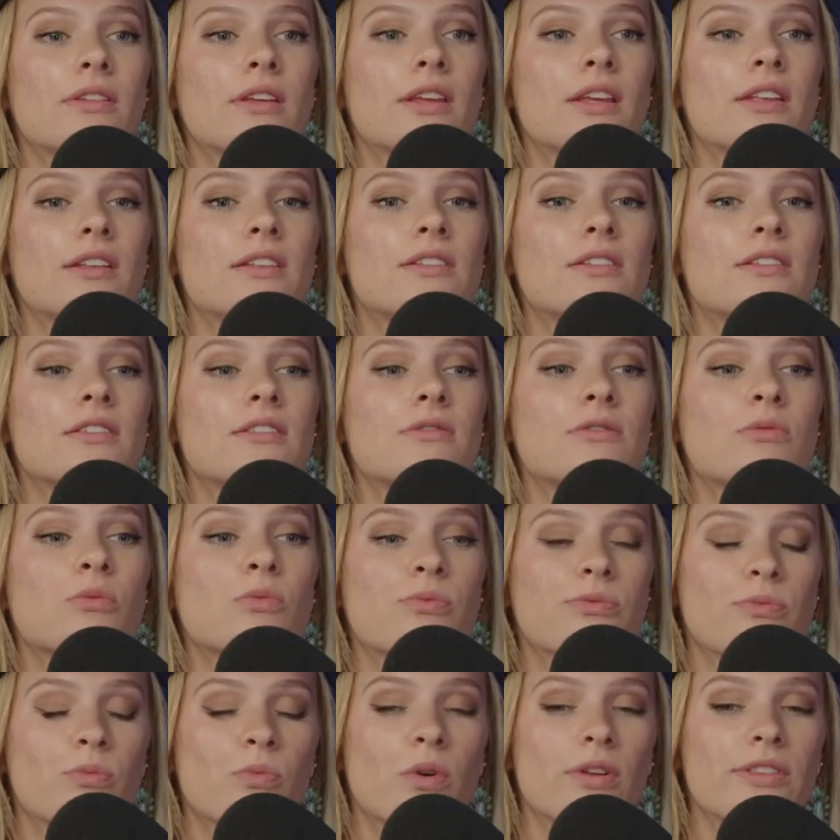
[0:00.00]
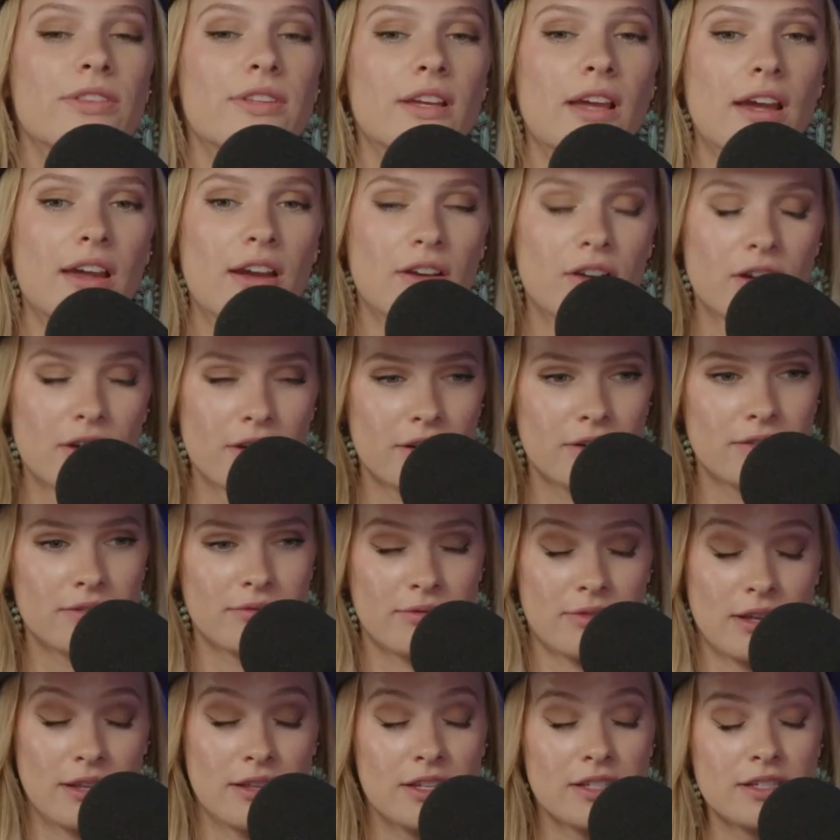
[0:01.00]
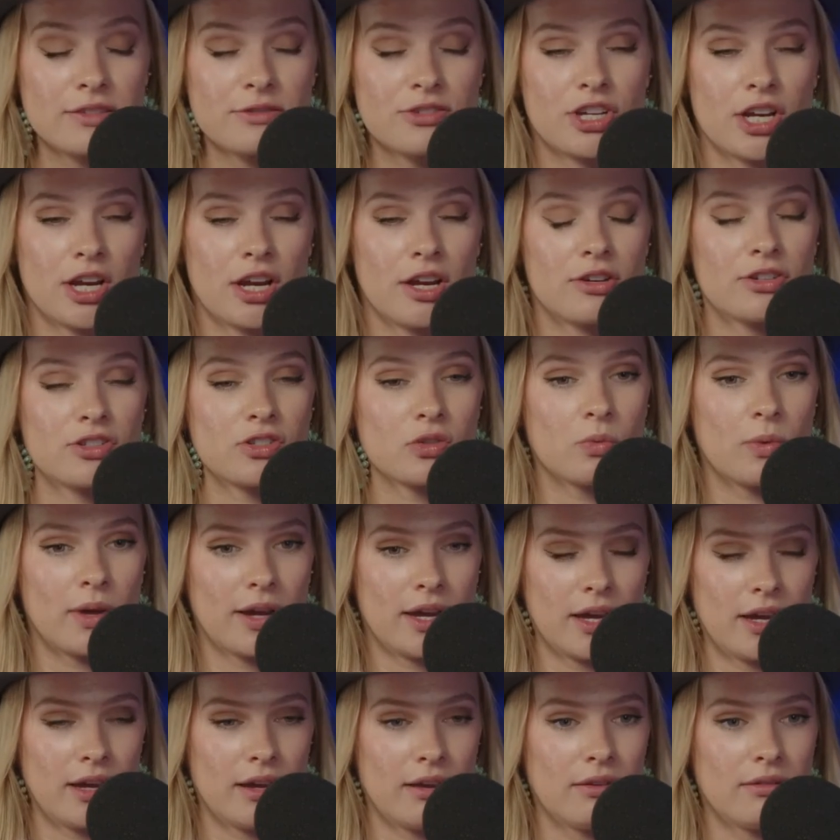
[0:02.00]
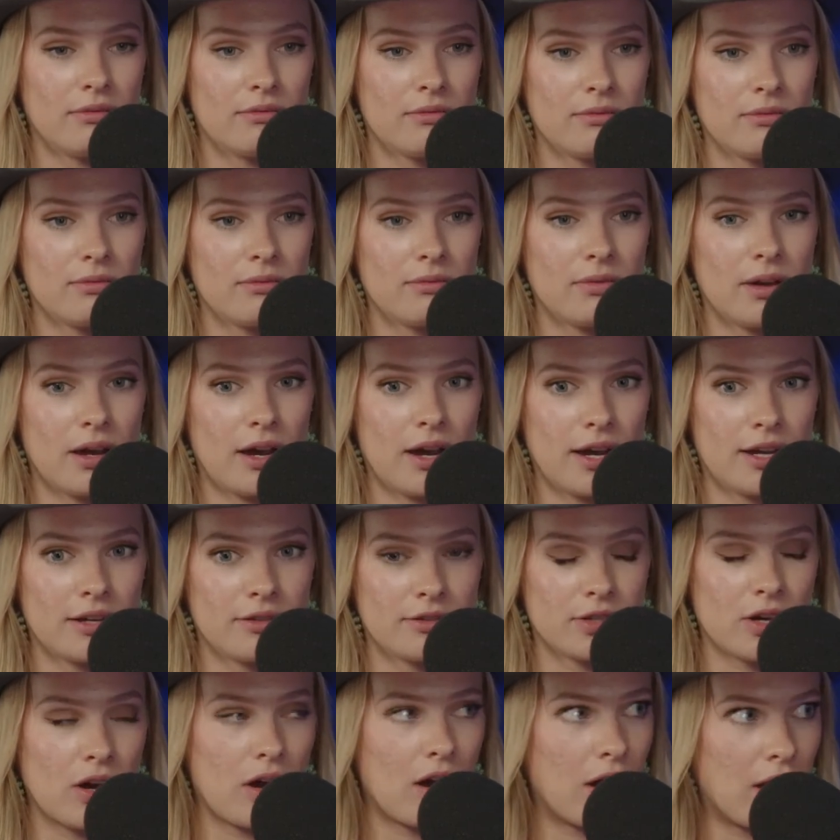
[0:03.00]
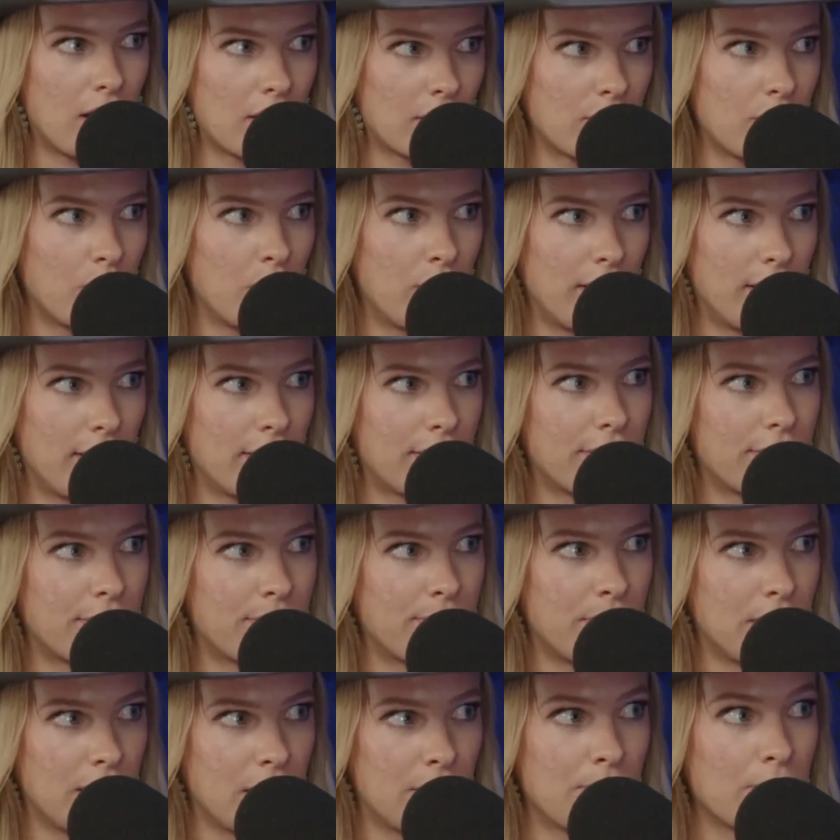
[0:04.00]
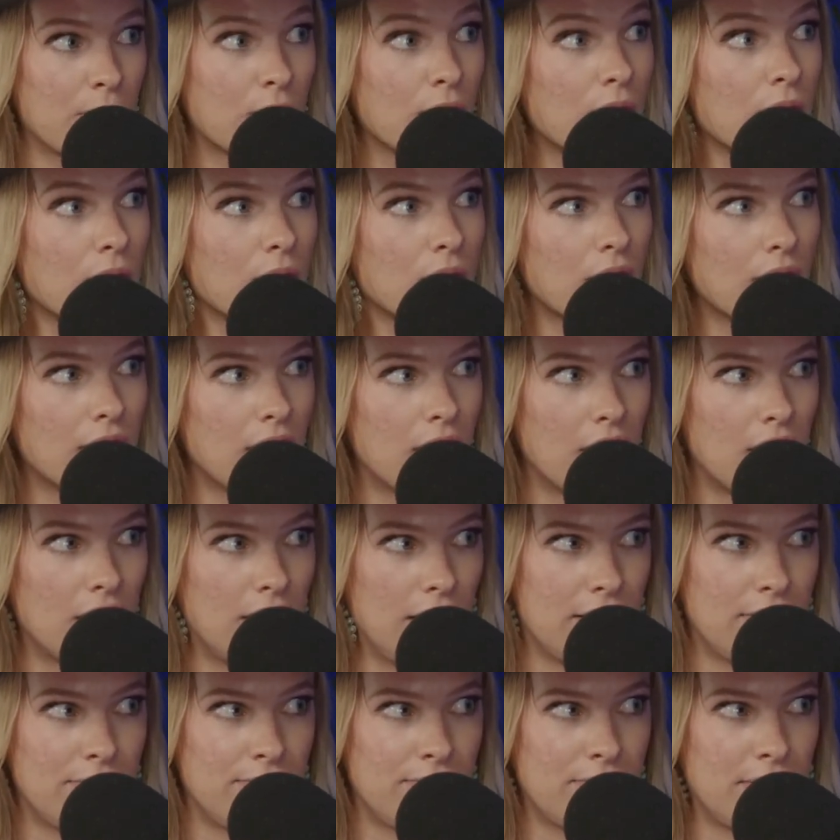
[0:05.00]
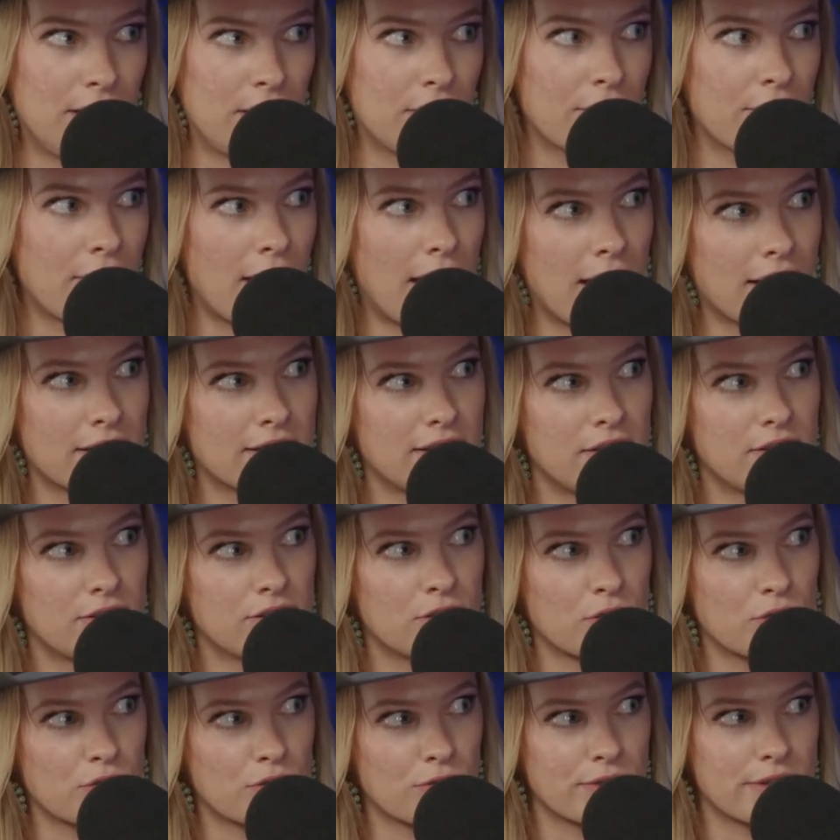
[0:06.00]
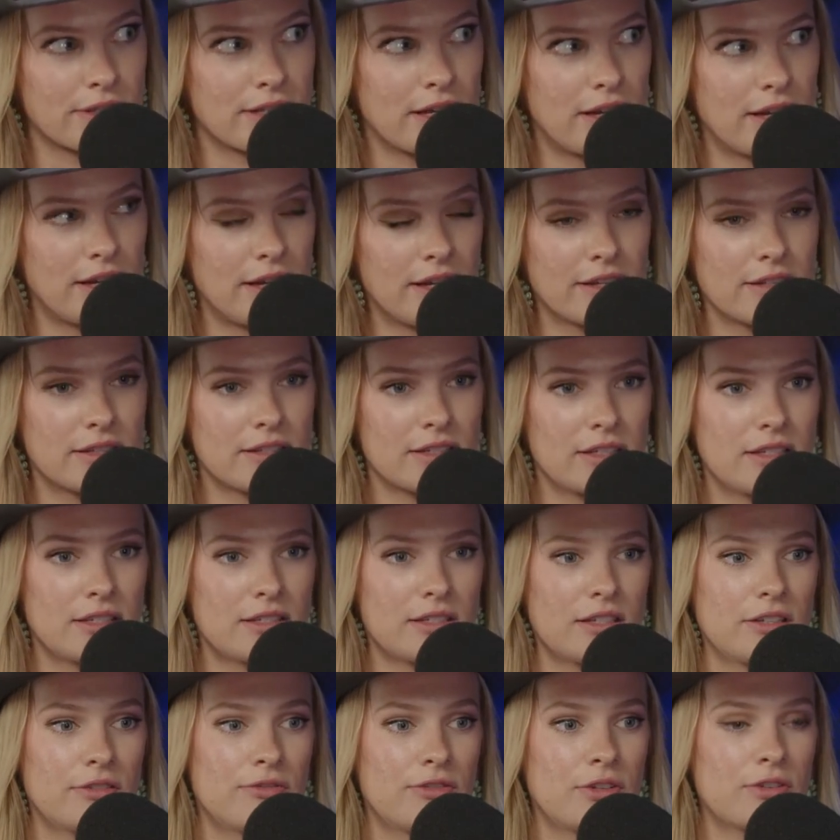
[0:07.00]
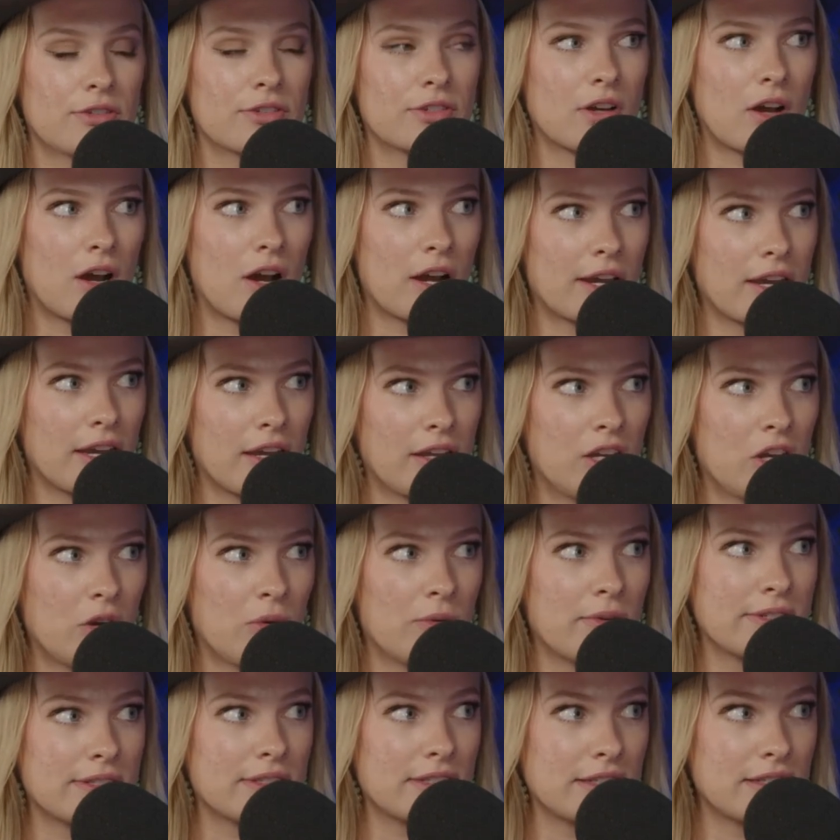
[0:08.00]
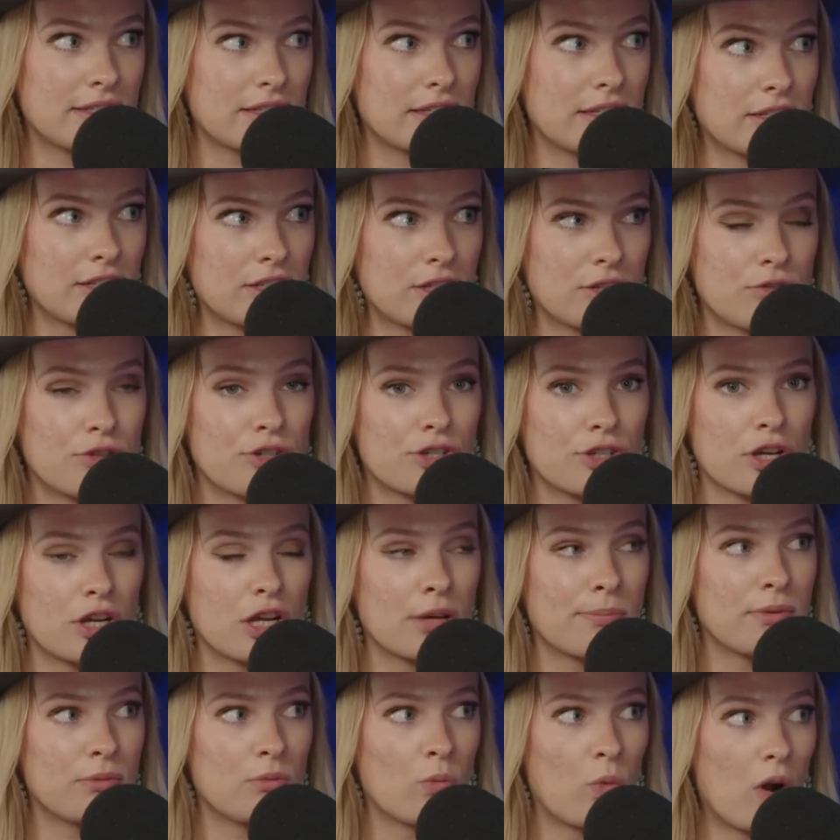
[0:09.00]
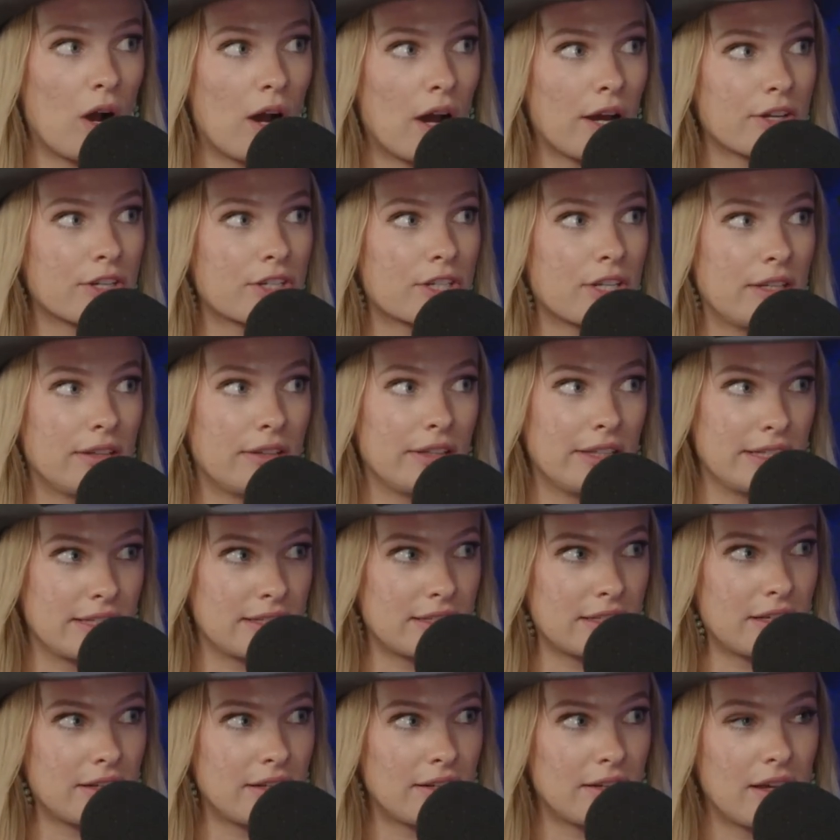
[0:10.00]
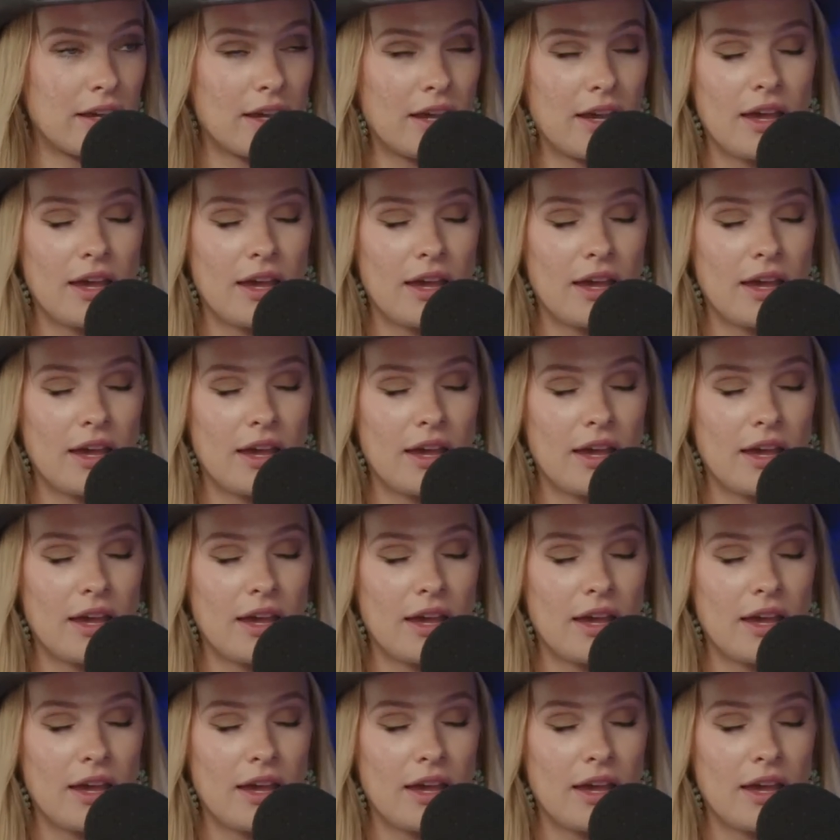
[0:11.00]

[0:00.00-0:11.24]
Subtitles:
it's one thing I heard, and this changed the way I talk with people and interact in social settings, is if you're talking and no one's listening to you, shut up and watch and listen.